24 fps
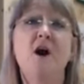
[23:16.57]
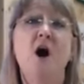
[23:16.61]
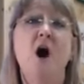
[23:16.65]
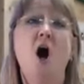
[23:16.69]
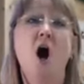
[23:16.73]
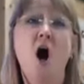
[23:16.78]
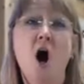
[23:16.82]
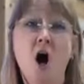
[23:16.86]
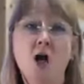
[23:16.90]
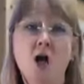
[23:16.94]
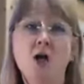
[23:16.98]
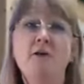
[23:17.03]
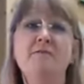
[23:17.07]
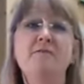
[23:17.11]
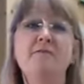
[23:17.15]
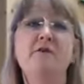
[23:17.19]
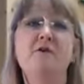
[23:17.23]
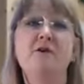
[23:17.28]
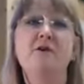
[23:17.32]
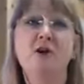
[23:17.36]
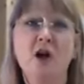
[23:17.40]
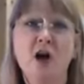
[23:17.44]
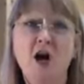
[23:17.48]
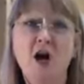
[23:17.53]
All of
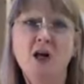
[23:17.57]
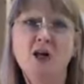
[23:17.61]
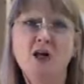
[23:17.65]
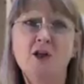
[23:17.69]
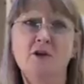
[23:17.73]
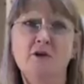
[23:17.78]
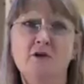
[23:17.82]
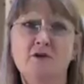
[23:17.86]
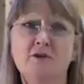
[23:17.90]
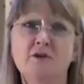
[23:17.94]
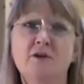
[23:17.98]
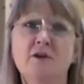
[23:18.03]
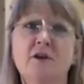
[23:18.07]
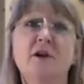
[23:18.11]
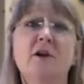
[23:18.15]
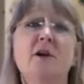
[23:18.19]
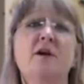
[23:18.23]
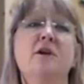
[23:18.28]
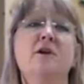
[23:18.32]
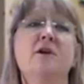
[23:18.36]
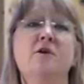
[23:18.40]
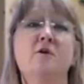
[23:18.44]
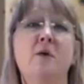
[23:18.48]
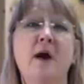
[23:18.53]
your colors
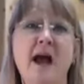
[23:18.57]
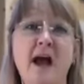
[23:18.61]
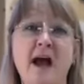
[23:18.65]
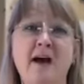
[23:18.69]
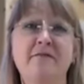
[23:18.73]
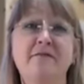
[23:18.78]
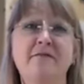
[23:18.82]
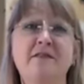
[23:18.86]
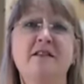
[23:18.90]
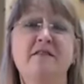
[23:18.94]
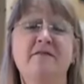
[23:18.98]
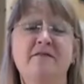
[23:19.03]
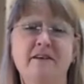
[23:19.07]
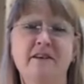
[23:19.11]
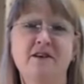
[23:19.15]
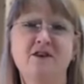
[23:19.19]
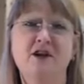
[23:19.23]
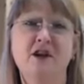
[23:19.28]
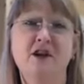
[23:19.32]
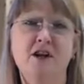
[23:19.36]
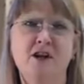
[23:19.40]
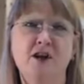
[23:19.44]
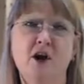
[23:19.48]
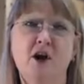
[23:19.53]
you have
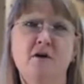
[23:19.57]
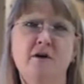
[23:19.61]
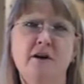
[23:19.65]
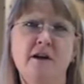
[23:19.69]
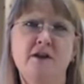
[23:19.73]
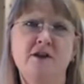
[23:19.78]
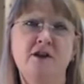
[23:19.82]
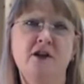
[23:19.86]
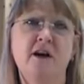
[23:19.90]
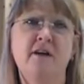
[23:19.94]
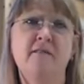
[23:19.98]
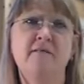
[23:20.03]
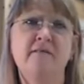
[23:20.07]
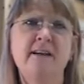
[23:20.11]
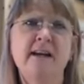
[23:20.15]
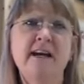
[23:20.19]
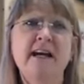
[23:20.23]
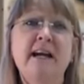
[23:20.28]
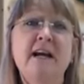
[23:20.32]
sufficient yardage of.